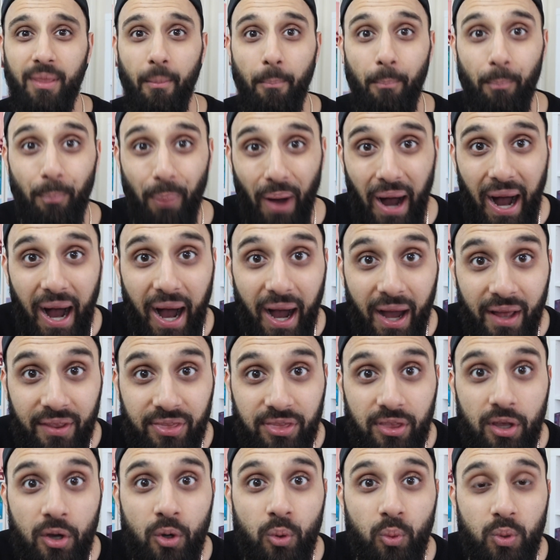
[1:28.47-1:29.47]
The
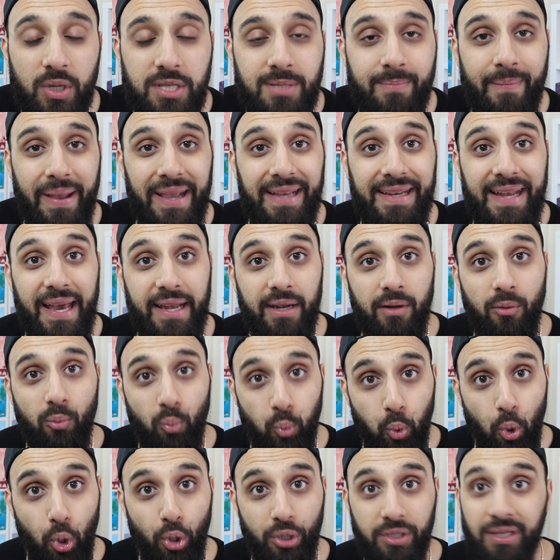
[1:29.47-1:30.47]
bath was made out
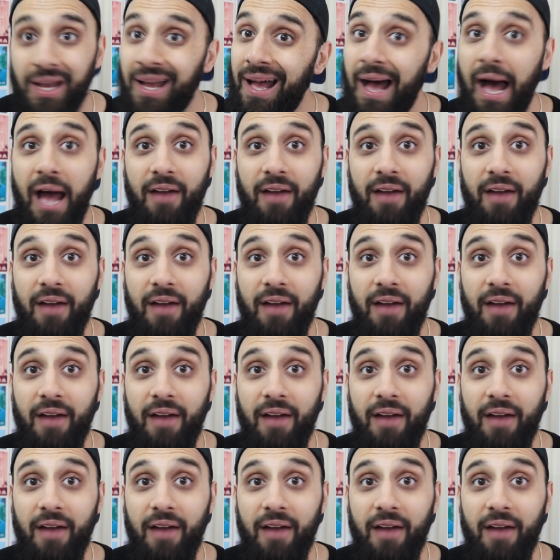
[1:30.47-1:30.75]
of wood.